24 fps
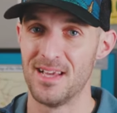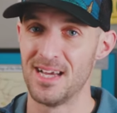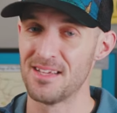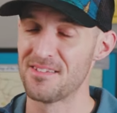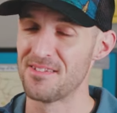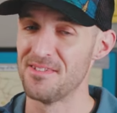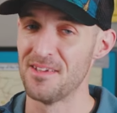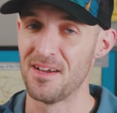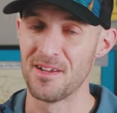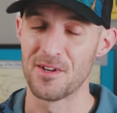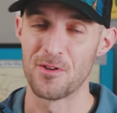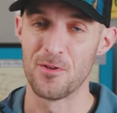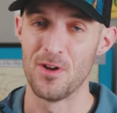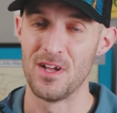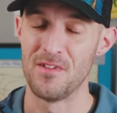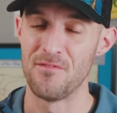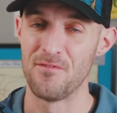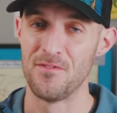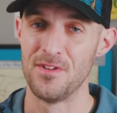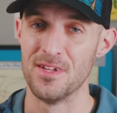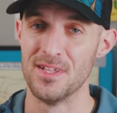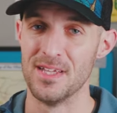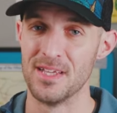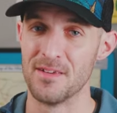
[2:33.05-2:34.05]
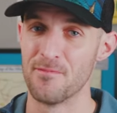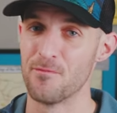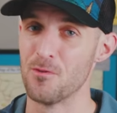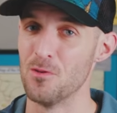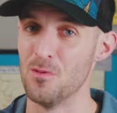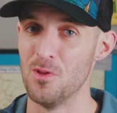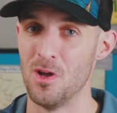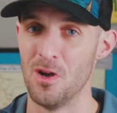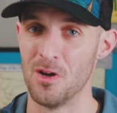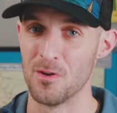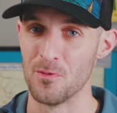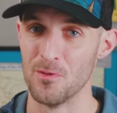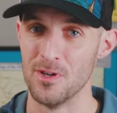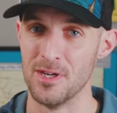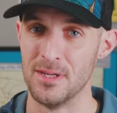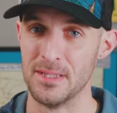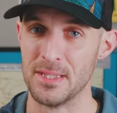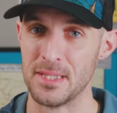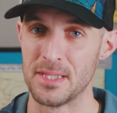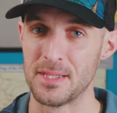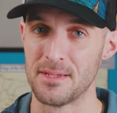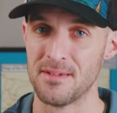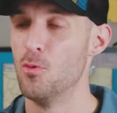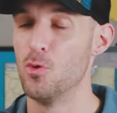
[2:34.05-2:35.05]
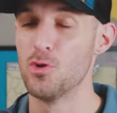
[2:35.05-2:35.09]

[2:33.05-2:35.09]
That's not a great feeling for long runs,